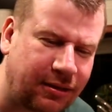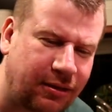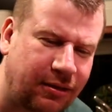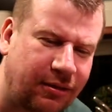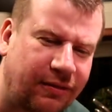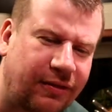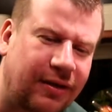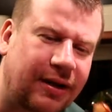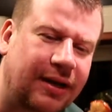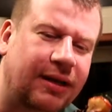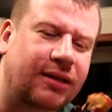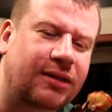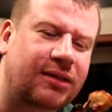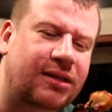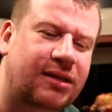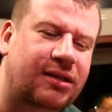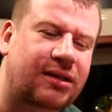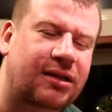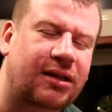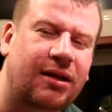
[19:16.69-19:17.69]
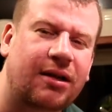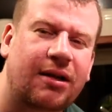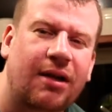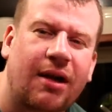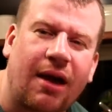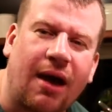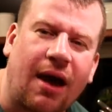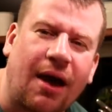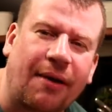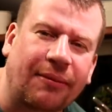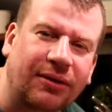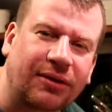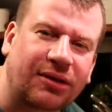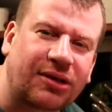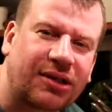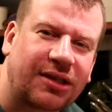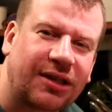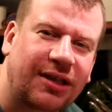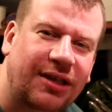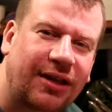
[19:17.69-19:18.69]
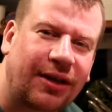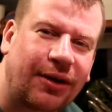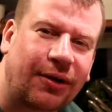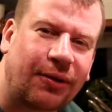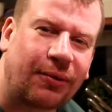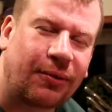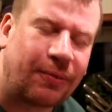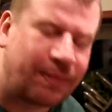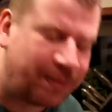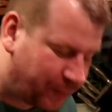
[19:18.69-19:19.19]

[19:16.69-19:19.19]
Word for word: loveliness, and we'll see you